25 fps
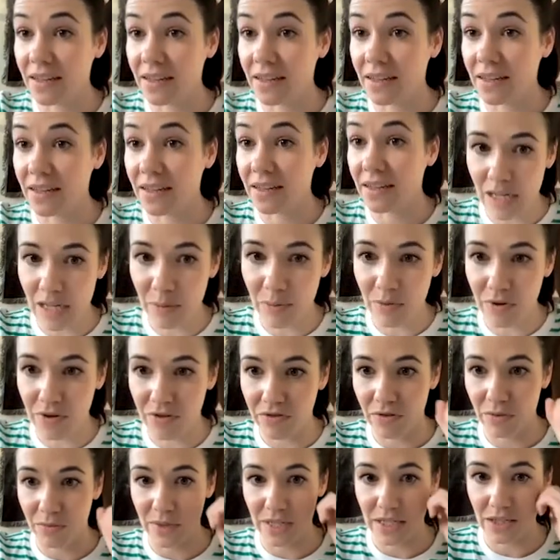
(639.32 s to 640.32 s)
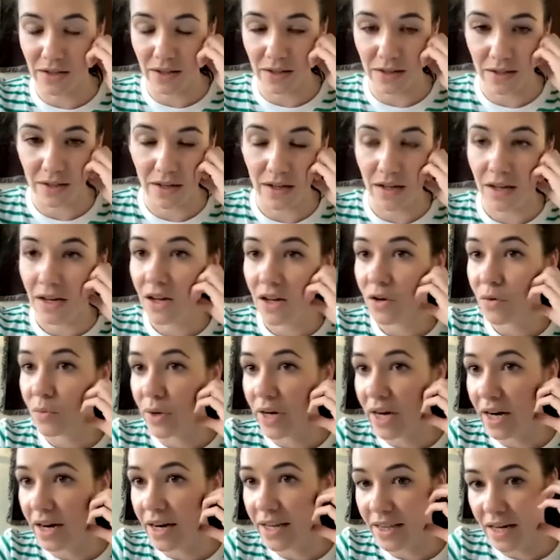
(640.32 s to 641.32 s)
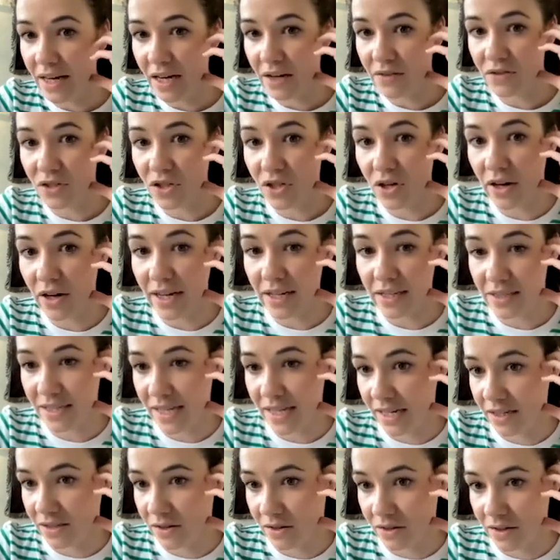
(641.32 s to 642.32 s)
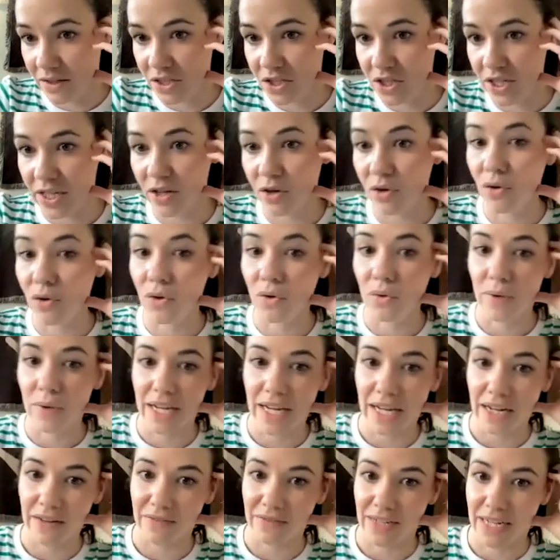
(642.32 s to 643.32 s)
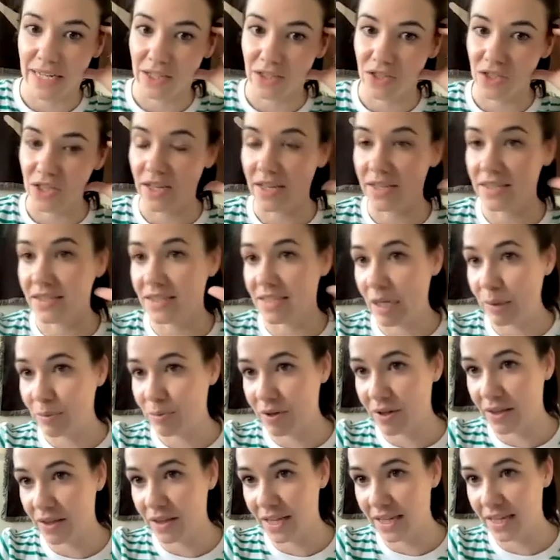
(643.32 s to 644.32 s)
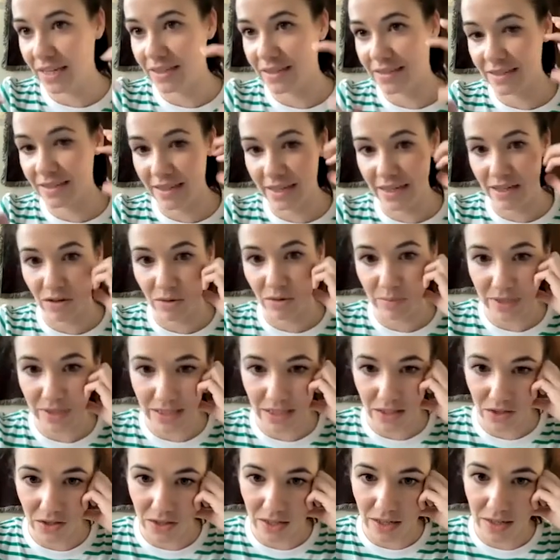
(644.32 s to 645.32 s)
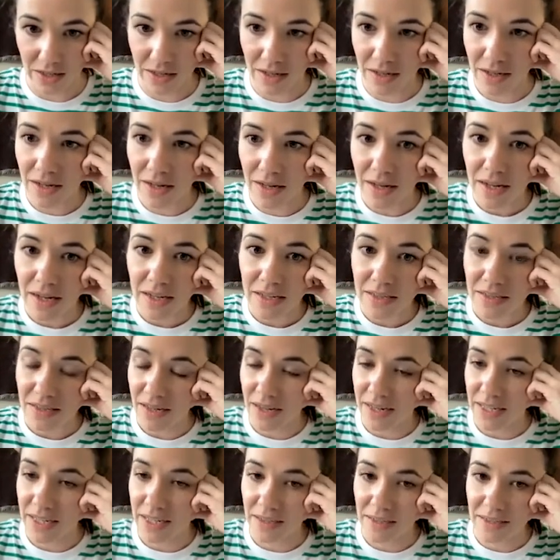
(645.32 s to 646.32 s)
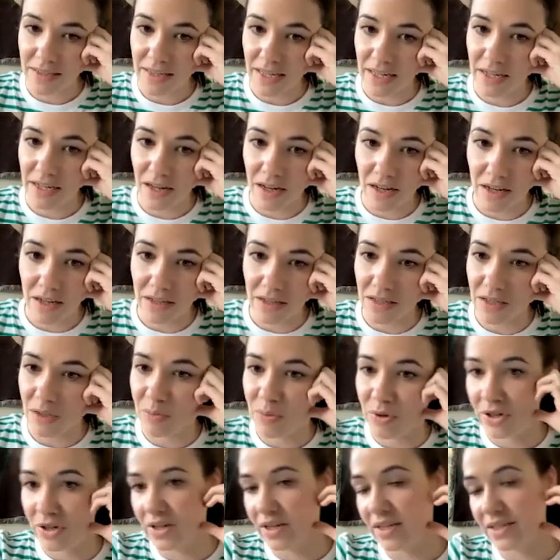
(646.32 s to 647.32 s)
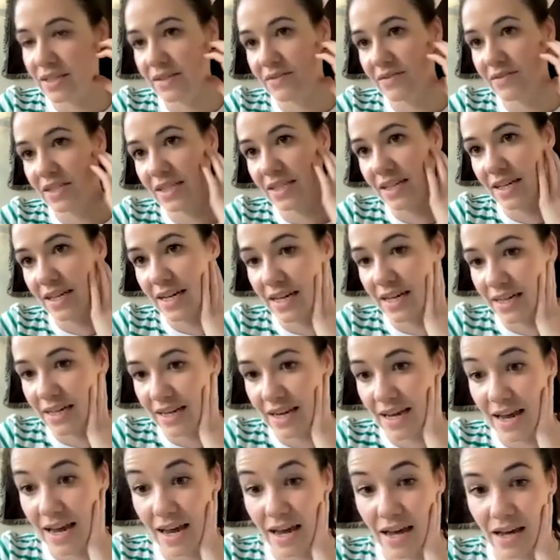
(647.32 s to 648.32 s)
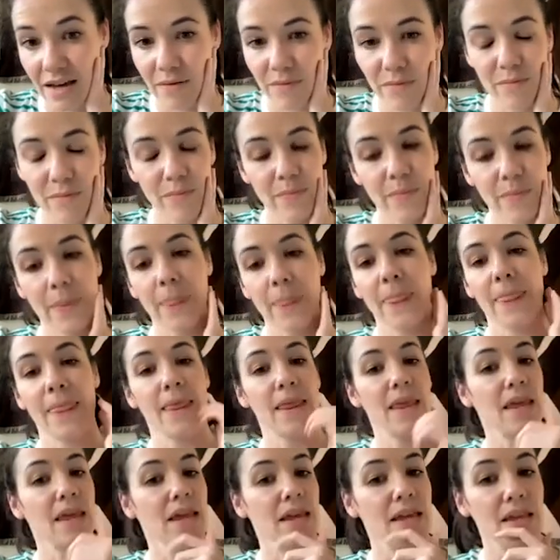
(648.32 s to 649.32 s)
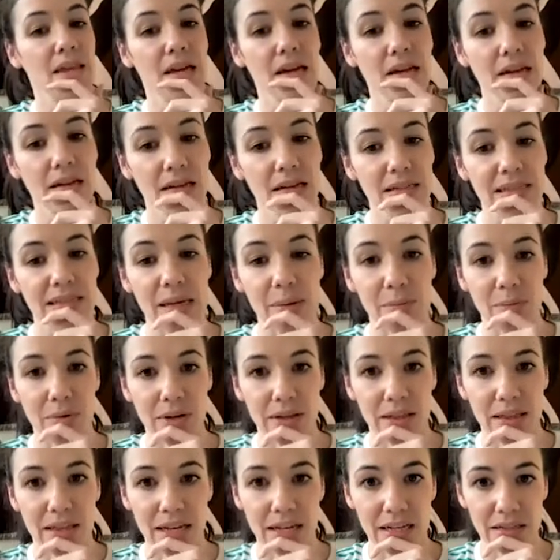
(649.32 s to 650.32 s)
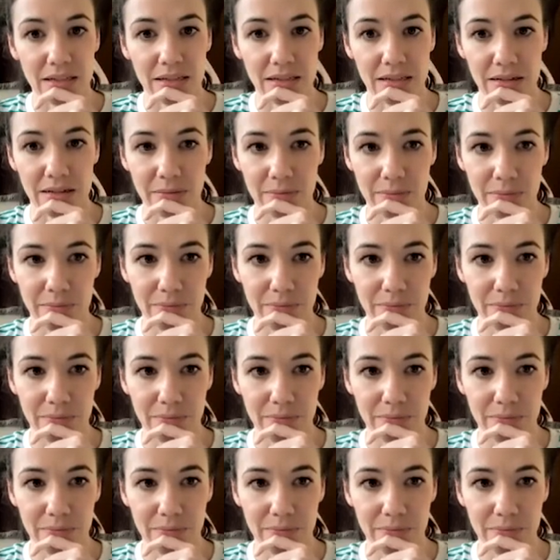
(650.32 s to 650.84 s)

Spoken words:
They are separate from each other. We either have technology or we have nature, separate things in opposition. Science and art, productivity and care, separate things,